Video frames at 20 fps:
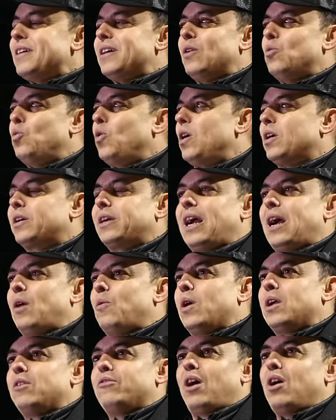work out
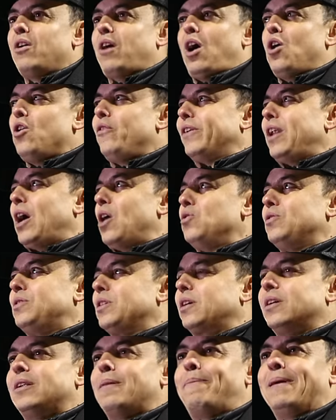where your overloads are
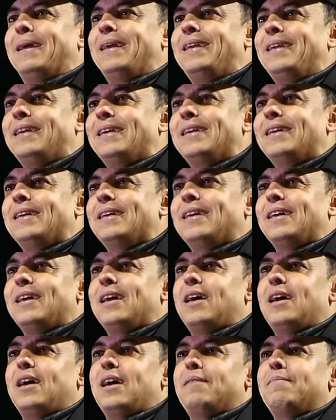going to be,
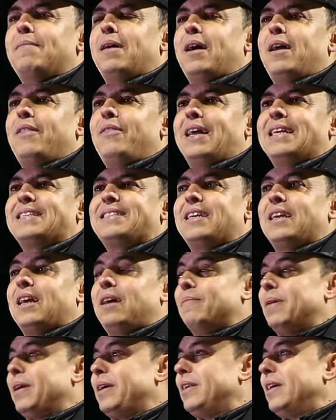um, and that's it. I
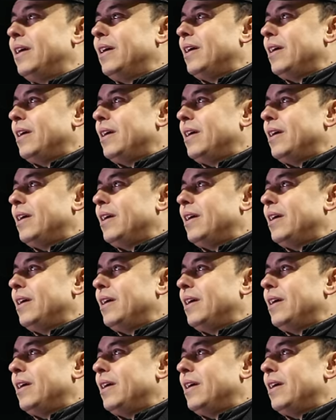mean,